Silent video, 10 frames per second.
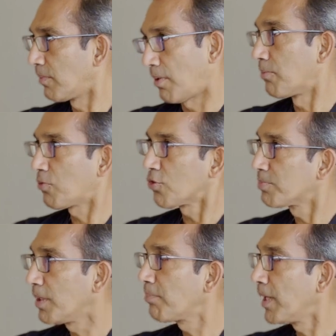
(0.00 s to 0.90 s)
of course,
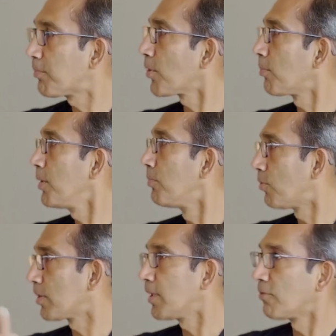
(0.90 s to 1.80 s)
being paid probably
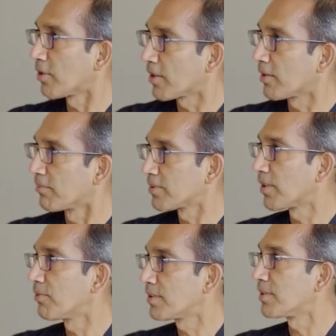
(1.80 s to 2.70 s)
more than what a
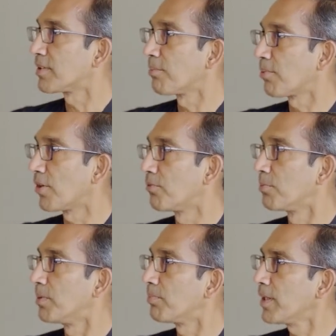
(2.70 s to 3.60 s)
services employee
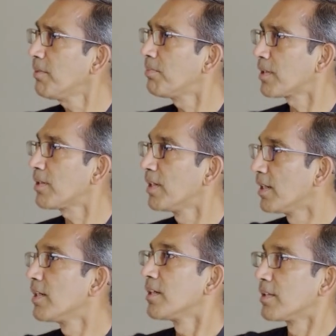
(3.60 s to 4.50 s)
would be paid, but
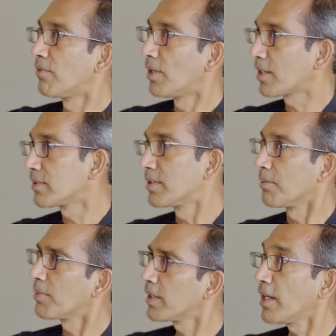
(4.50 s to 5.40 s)
the work is
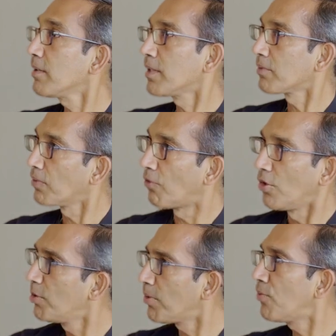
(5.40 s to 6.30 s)
done. But then the
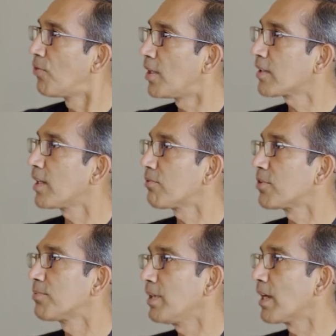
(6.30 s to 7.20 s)
volume of work that
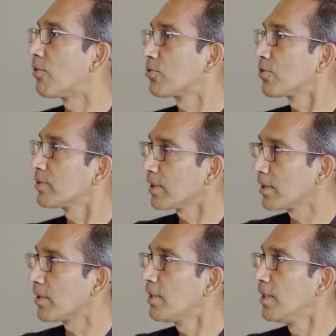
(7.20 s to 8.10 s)
was being outsourced
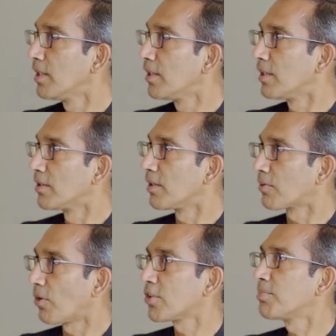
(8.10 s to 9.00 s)
and the
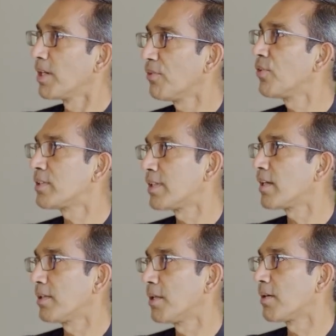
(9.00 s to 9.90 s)
cost benefits
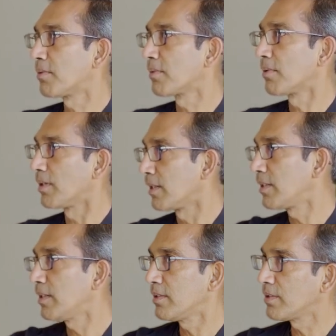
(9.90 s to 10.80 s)
that the
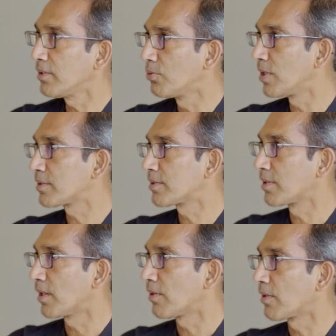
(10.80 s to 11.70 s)
entities in US
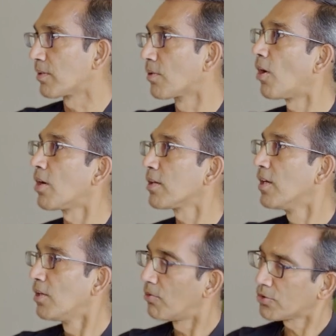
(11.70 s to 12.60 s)
got
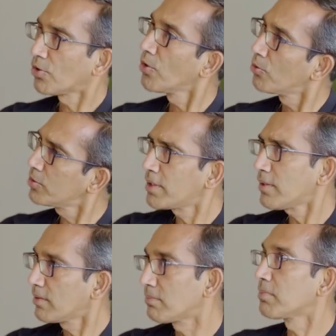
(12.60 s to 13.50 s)
was so huge
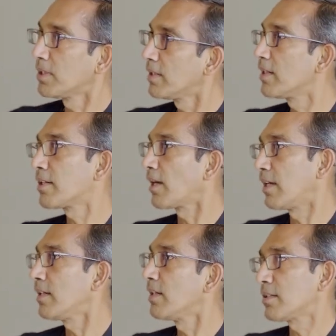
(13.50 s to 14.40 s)
that Indian
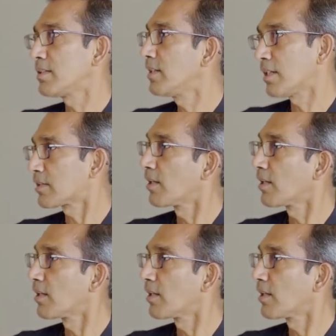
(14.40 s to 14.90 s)
IT industry has